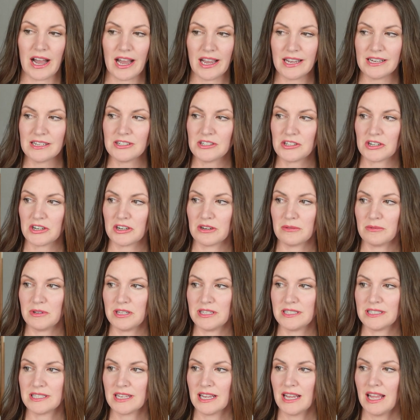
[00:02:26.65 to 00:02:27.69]
I
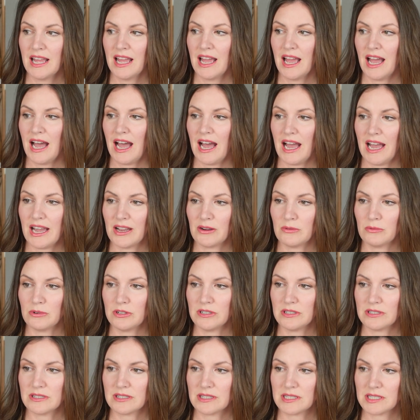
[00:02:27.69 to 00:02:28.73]
determined I
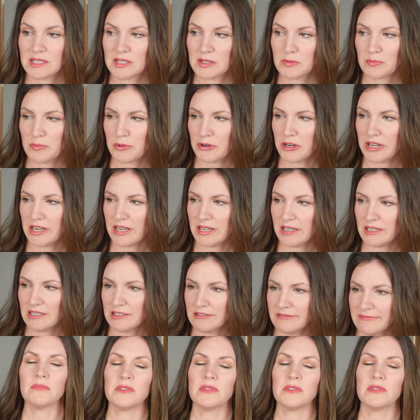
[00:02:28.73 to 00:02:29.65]
was a spring.